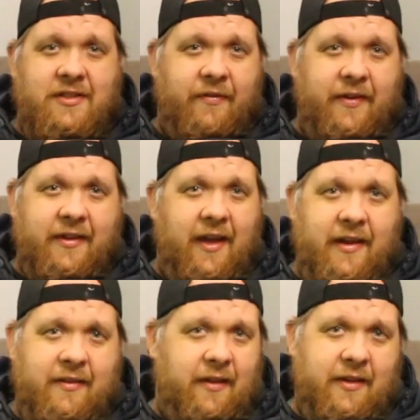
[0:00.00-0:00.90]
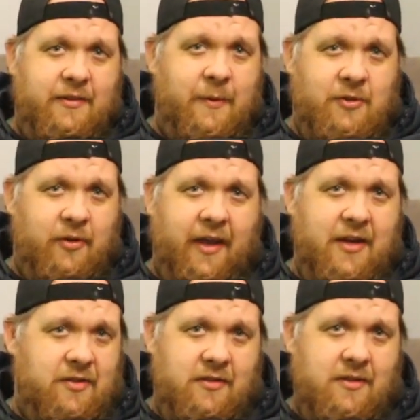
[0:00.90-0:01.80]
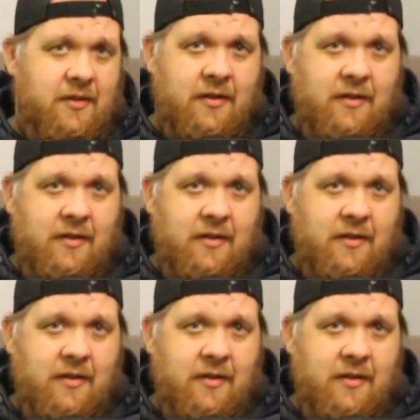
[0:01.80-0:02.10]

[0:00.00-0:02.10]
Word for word: stuff like that, like special occasions.